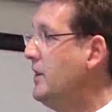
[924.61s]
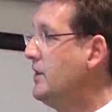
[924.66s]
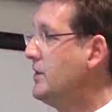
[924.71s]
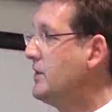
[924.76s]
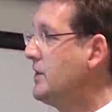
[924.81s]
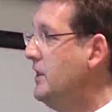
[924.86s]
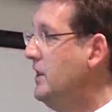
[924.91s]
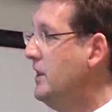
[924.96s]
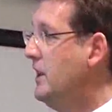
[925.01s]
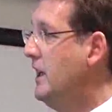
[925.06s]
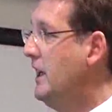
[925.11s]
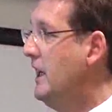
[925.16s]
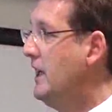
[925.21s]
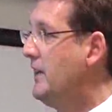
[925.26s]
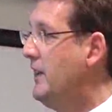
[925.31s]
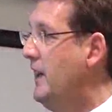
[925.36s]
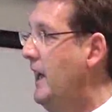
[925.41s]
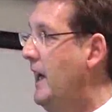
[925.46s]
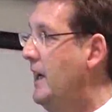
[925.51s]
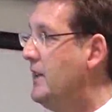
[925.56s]
and you can see
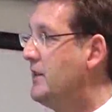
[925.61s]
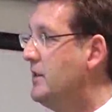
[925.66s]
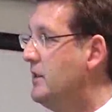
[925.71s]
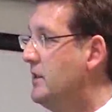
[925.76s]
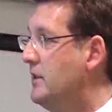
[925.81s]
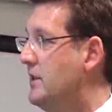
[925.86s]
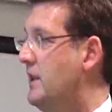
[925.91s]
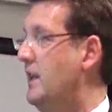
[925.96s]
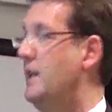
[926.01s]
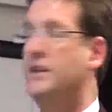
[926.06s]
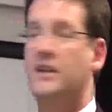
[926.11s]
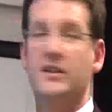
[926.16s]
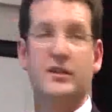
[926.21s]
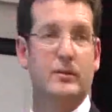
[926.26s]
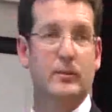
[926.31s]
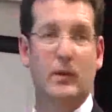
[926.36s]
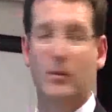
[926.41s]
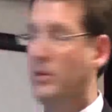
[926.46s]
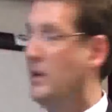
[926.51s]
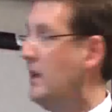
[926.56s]
you can get the answer to
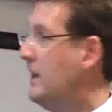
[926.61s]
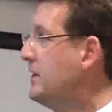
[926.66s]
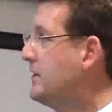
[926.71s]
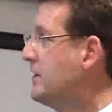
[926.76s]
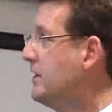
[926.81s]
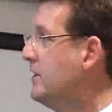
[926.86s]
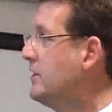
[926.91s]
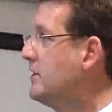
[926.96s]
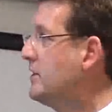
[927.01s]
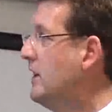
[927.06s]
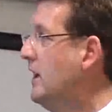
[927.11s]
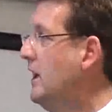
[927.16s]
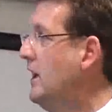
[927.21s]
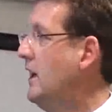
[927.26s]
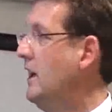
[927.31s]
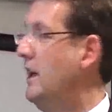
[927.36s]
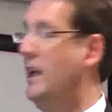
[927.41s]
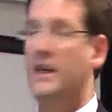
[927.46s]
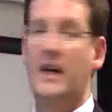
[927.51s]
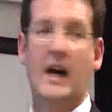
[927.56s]
10 decimal
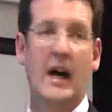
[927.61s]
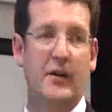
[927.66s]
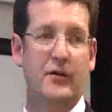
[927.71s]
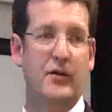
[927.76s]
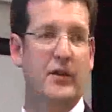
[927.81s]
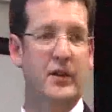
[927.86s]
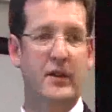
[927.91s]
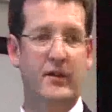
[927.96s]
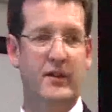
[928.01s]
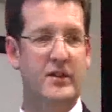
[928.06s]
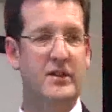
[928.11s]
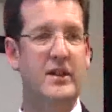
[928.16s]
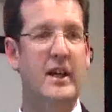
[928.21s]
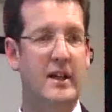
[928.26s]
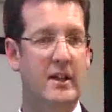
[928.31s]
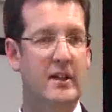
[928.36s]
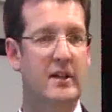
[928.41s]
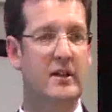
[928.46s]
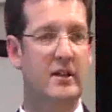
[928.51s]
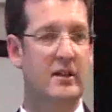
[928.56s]
places in 1/100th
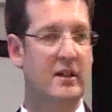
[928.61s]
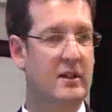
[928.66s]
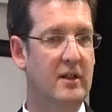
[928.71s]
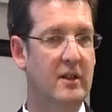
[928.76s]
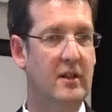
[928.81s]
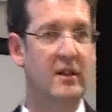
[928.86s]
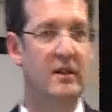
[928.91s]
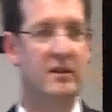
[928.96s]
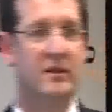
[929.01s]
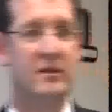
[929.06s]
of a second.